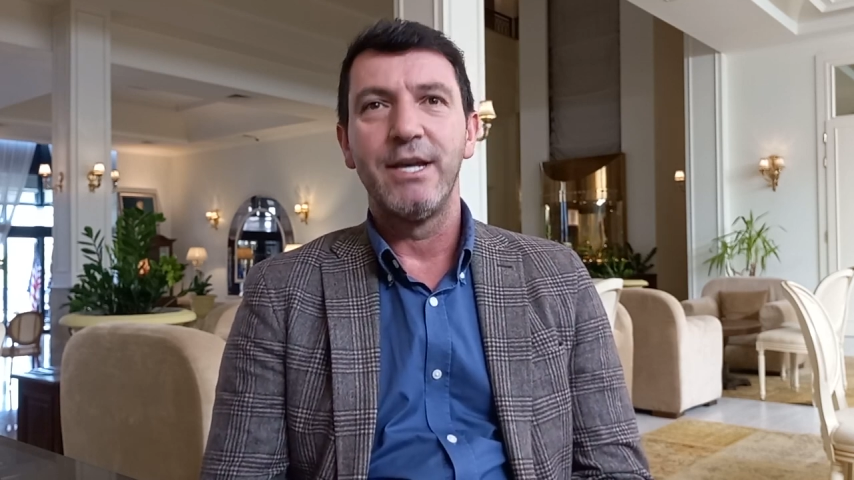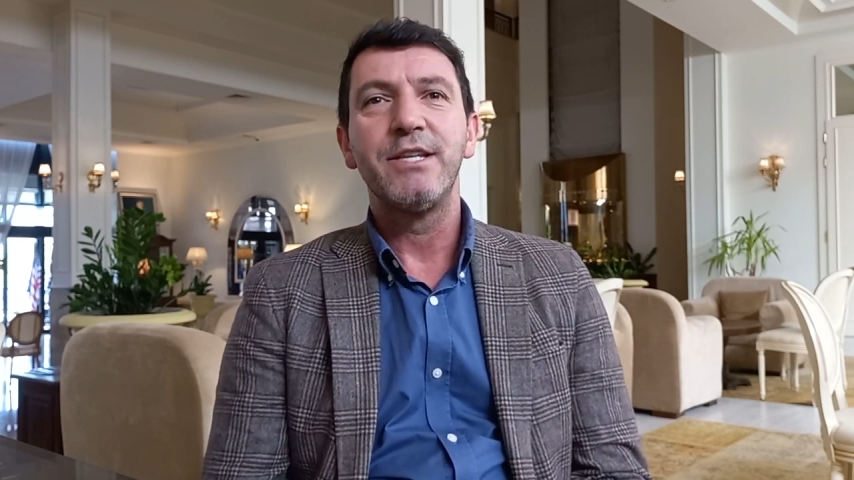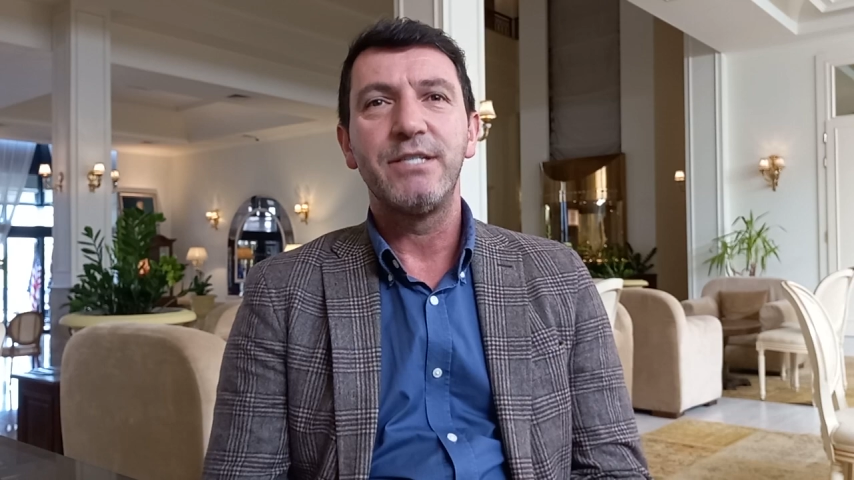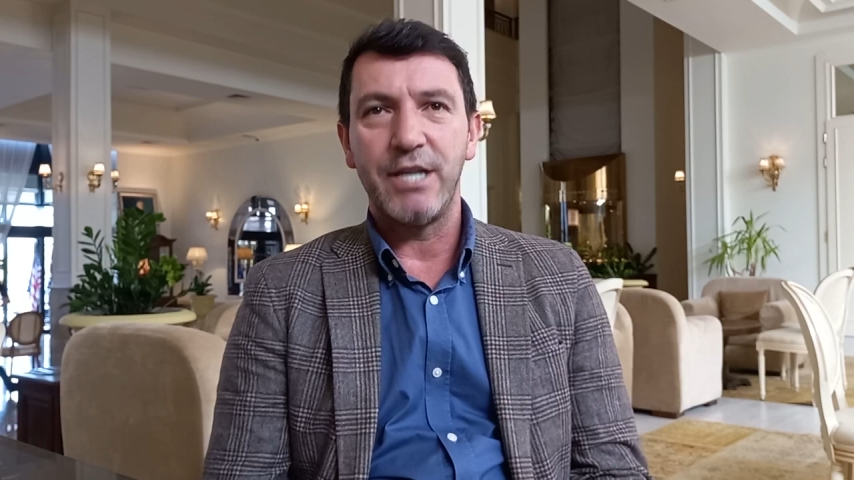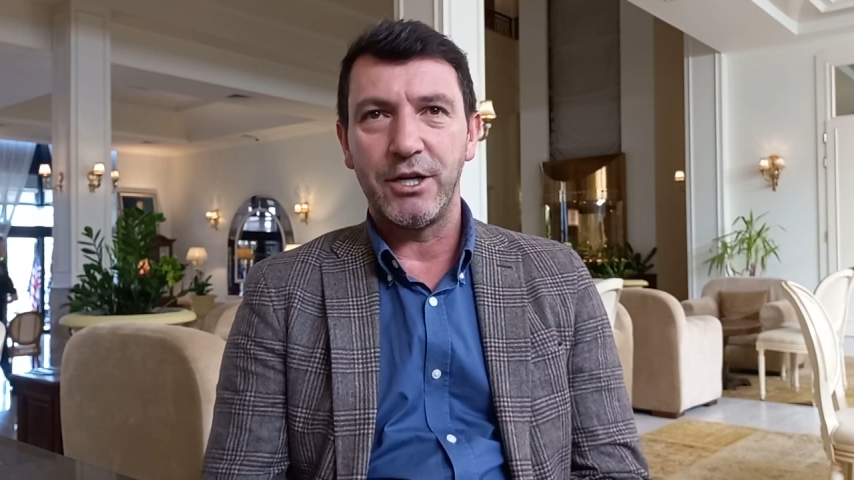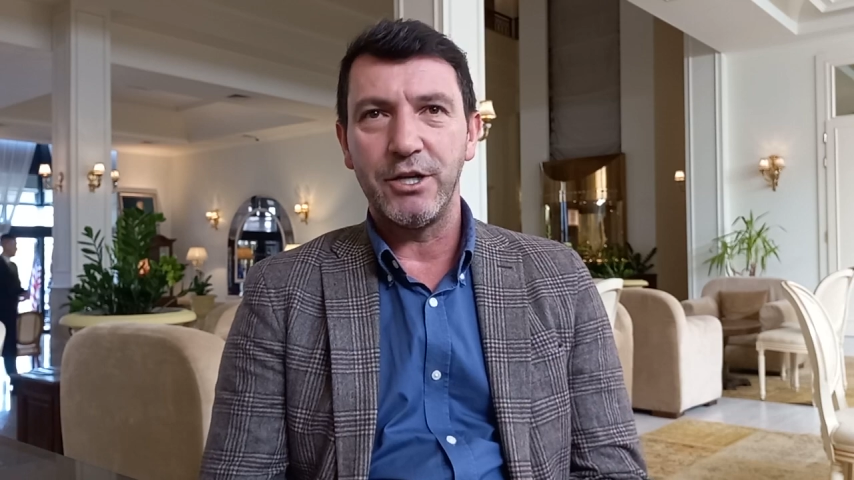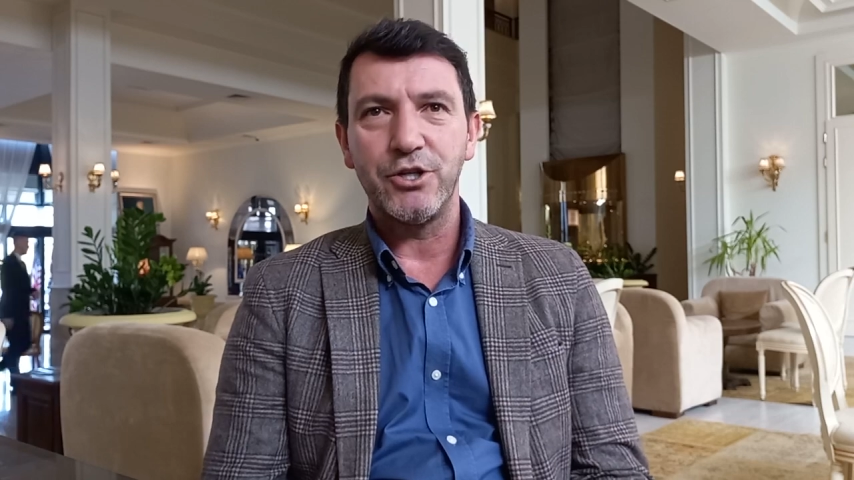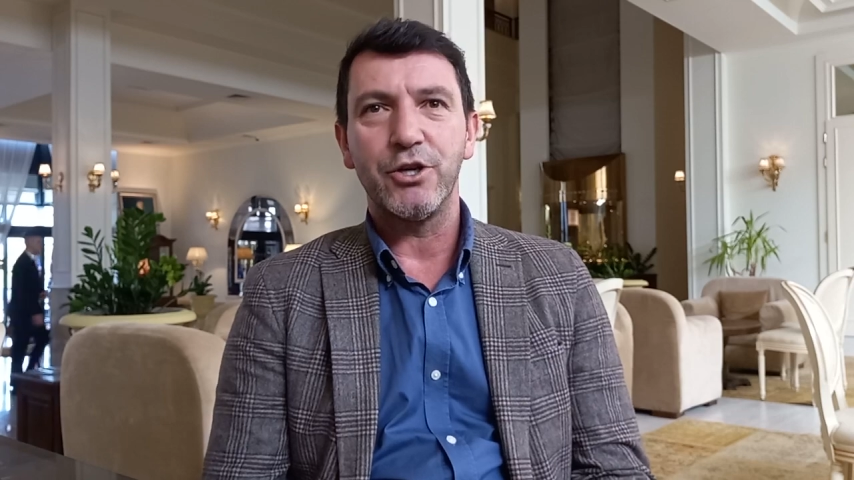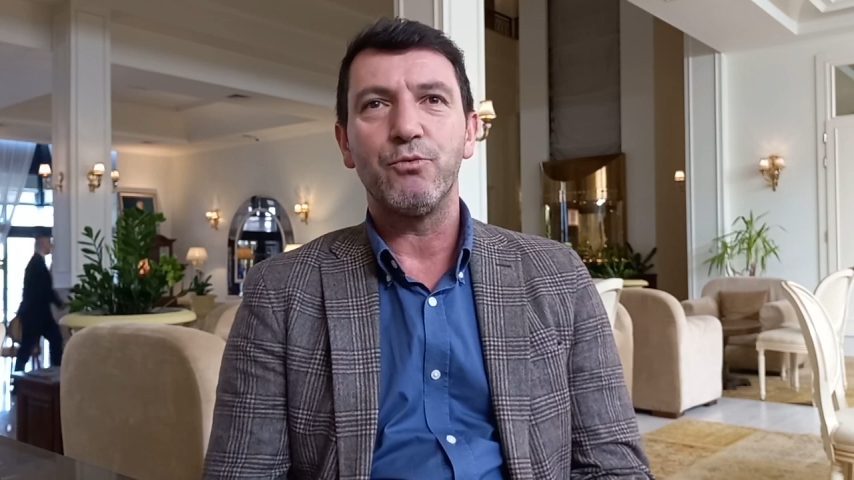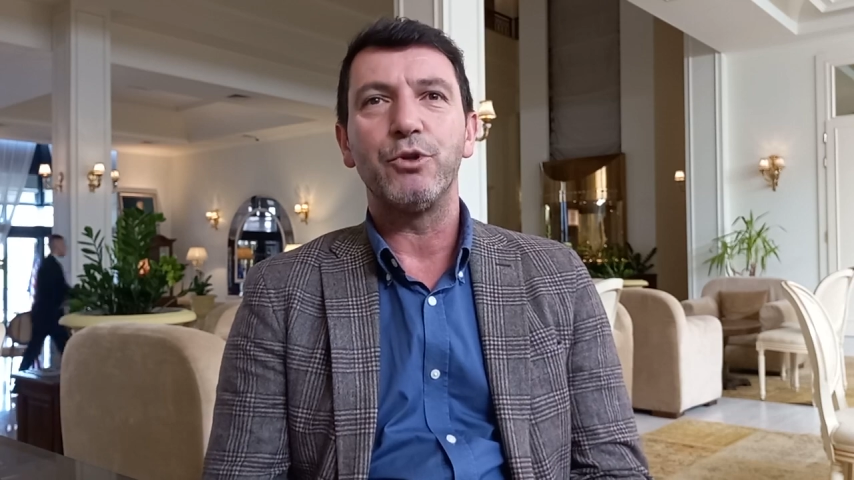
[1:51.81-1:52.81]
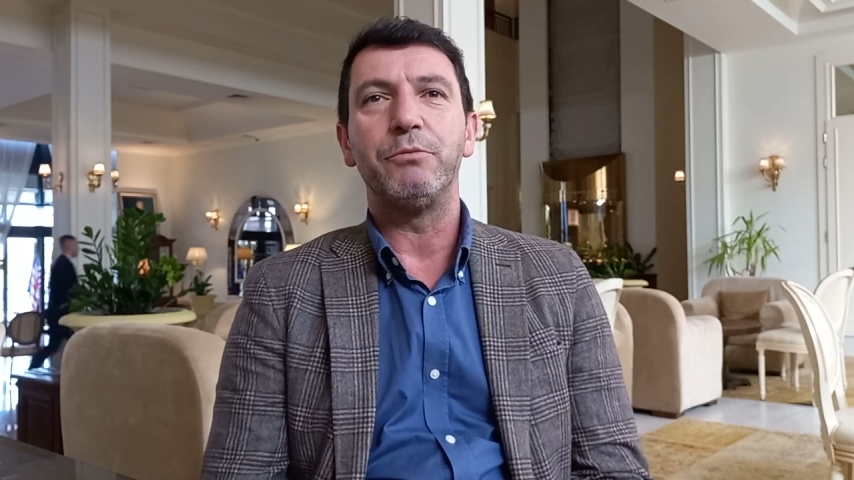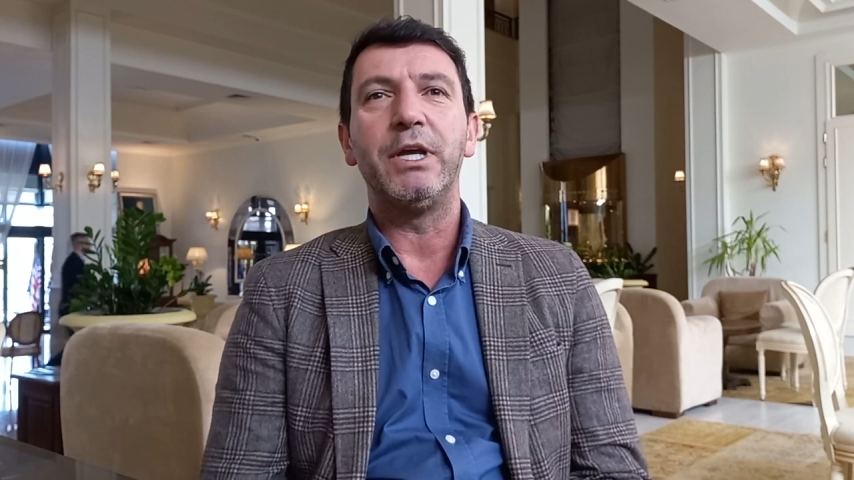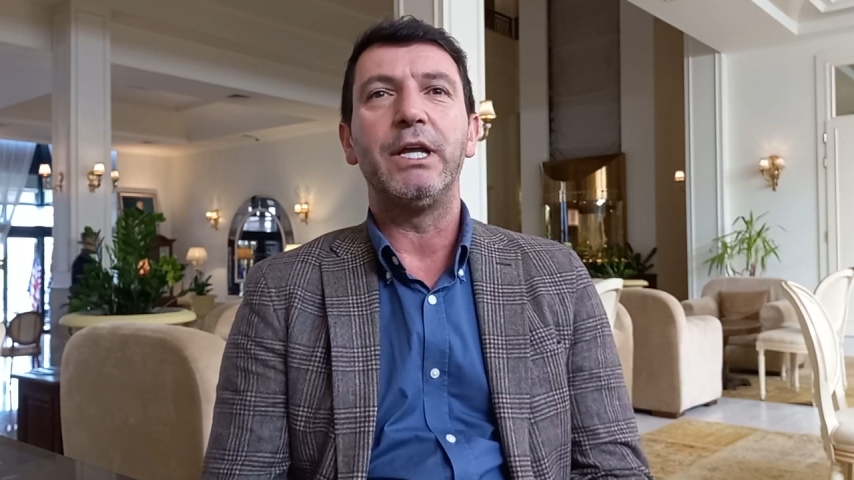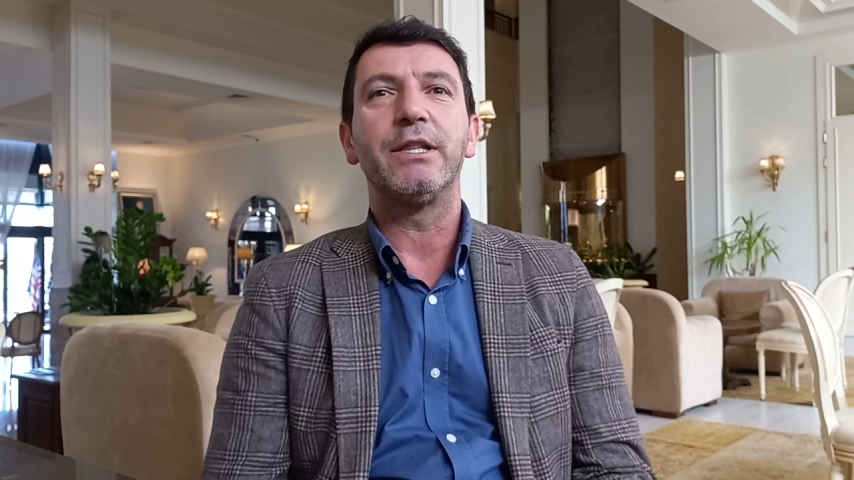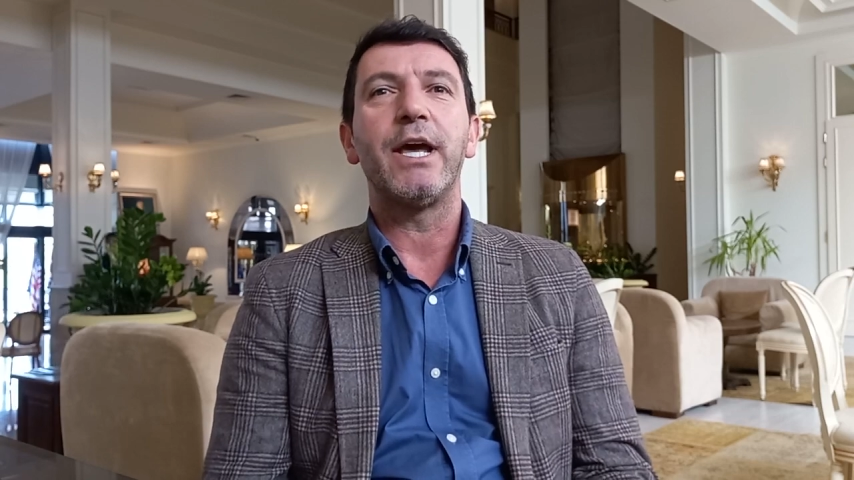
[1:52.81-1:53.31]
Signature would
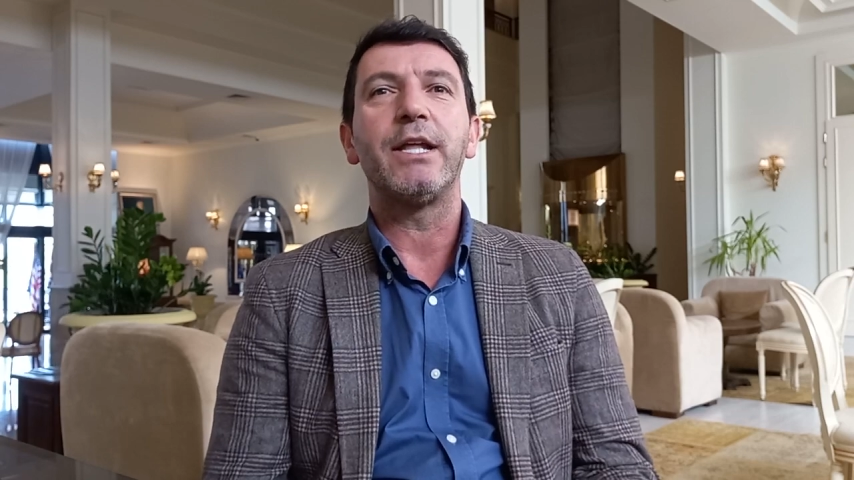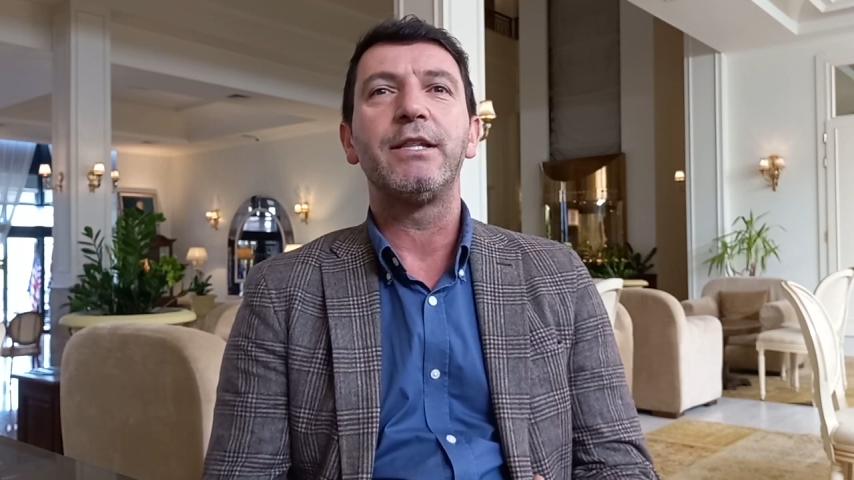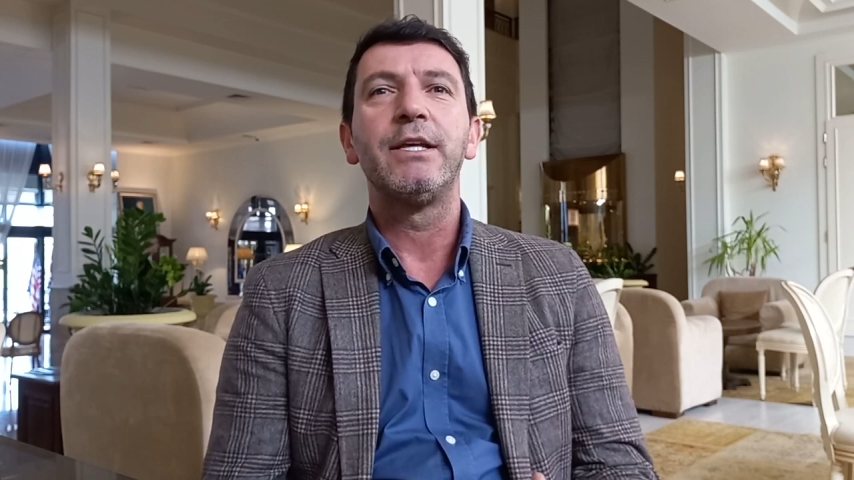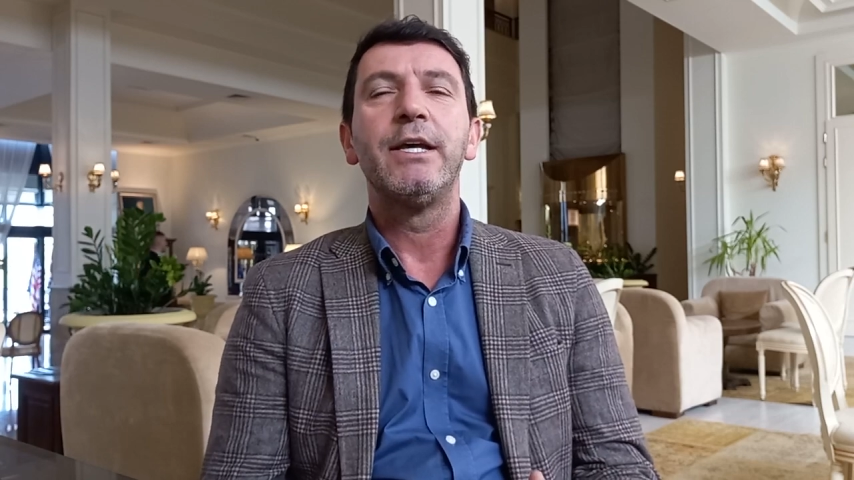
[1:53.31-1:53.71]
mean that